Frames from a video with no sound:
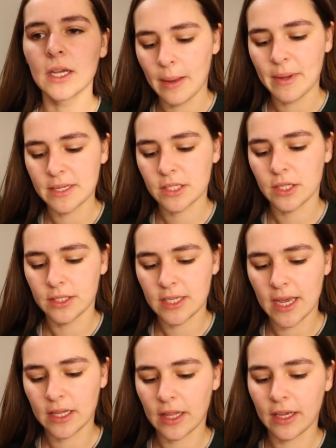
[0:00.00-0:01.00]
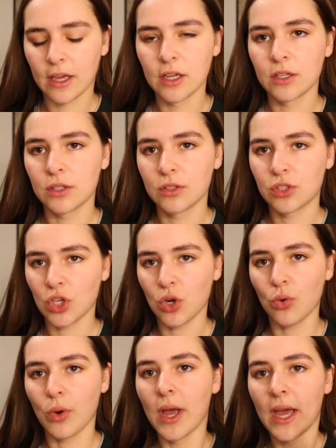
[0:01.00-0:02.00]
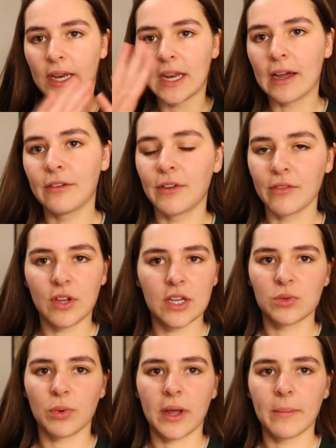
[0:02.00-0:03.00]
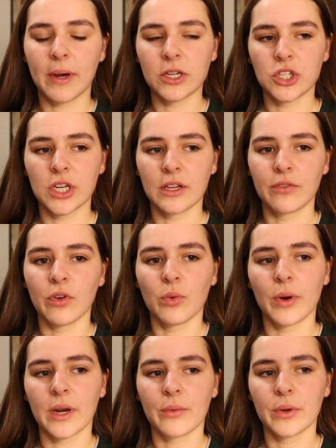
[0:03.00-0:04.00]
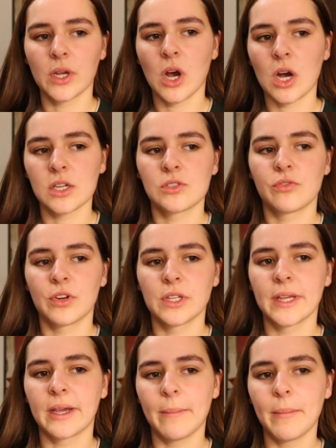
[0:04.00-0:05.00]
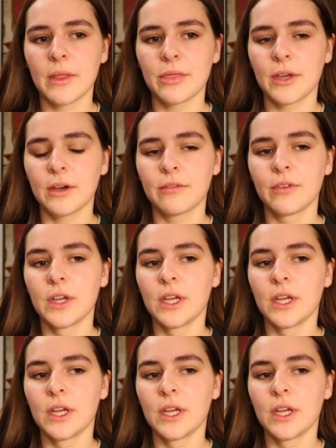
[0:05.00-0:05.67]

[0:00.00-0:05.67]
I basically take like, so $950 is what I budgeted for what it would cost for like a month of